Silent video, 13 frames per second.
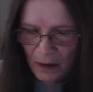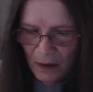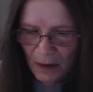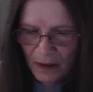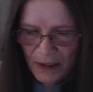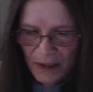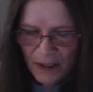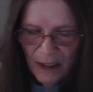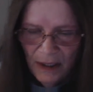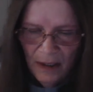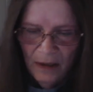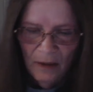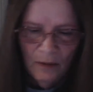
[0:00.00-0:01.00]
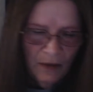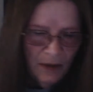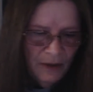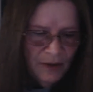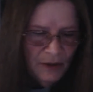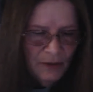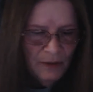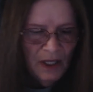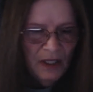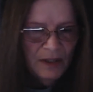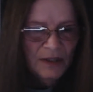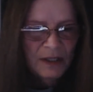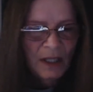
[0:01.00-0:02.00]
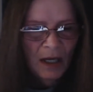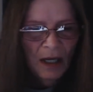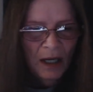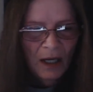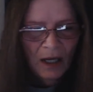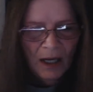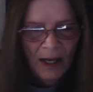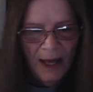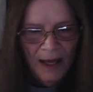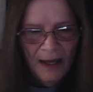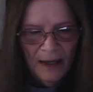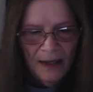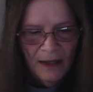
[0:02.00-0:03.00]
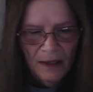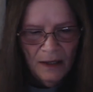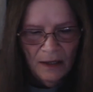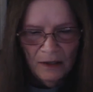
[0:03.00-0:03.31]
Let's see, I'm going to do these. I had